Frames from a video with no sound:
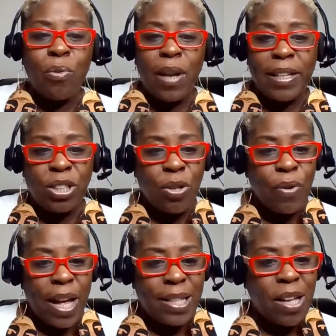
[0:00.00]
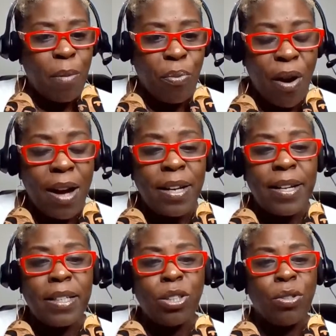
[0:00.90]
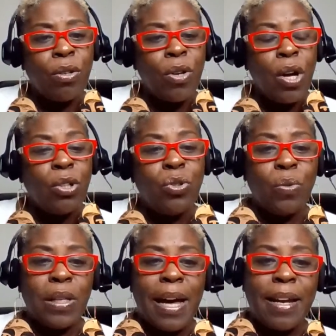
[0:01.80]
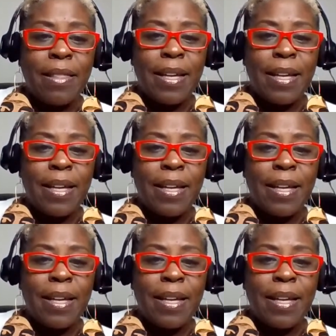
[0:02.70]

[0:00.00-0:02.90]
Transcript: like showcase our products, do a lot of